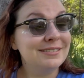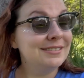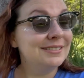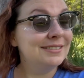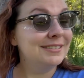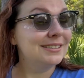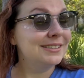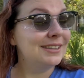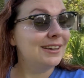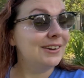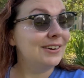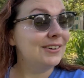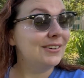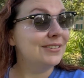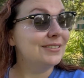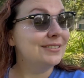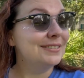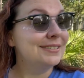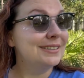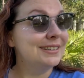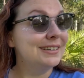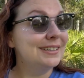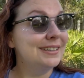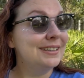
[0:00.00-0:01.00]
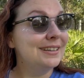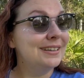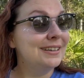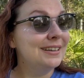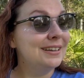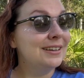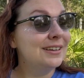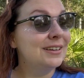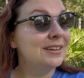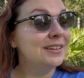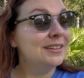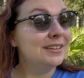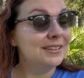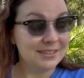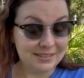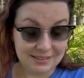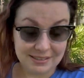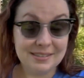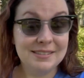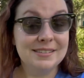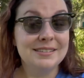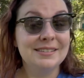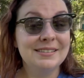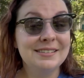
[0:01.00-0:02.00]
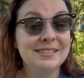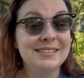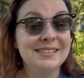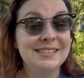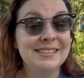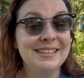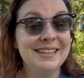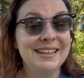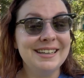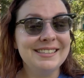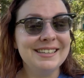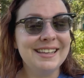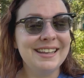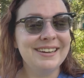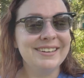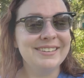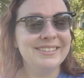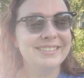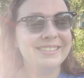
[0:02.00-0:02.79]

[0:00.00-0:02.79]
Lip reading: So see you guys later.